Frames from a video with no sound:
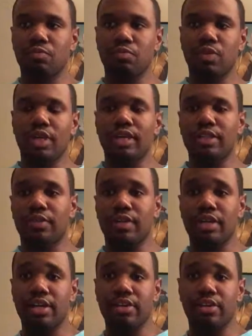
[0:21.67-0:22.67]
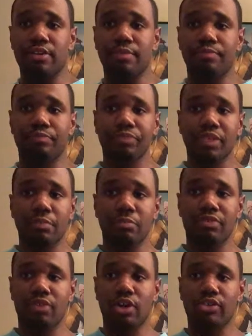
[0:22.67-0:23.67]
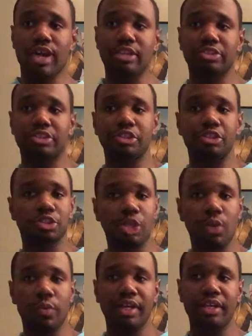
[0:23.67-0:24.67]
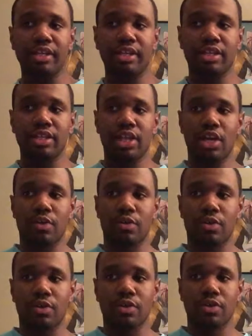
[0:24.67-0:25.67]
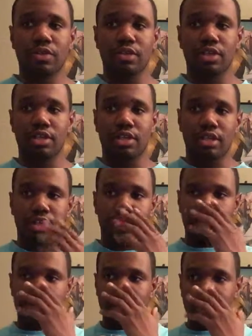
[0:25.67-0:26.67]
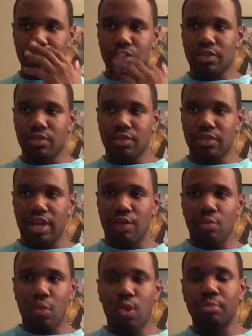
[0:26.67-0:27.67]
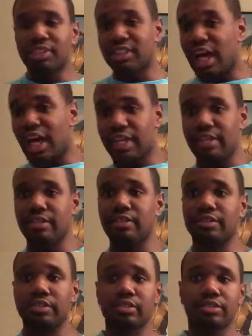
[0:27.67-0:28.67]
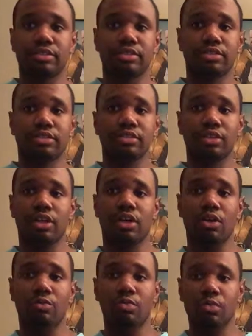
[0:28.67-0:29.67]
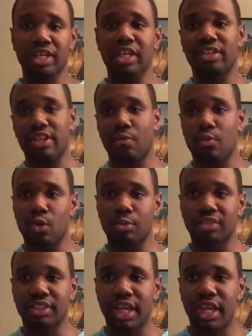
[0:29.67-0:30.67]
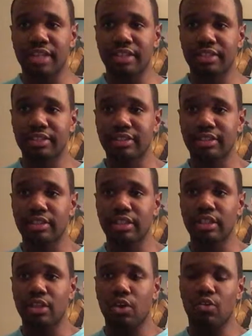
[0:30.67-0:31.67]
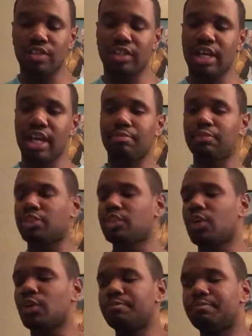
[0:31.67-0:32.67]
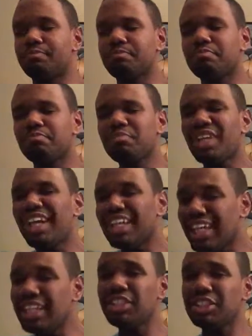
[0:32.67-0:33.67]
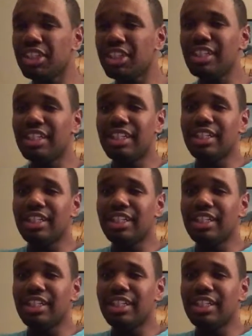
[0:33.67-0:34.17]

one or another before gradually showing their their warm side. Yeah, their warm side over time. So Leisha